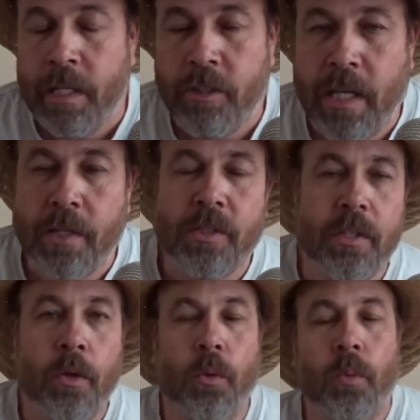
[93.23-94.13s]

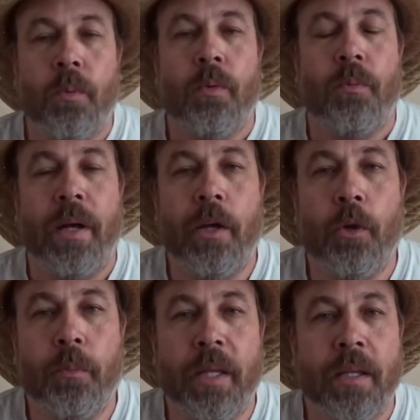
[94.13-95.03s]
Jackson Hole,
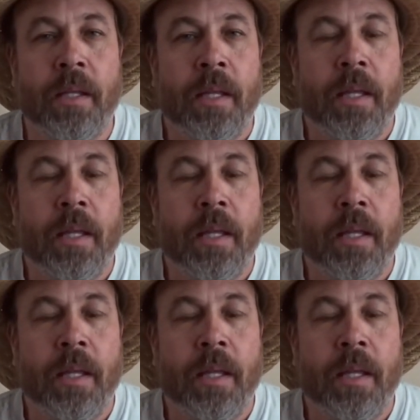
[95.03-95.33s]
Wyoming,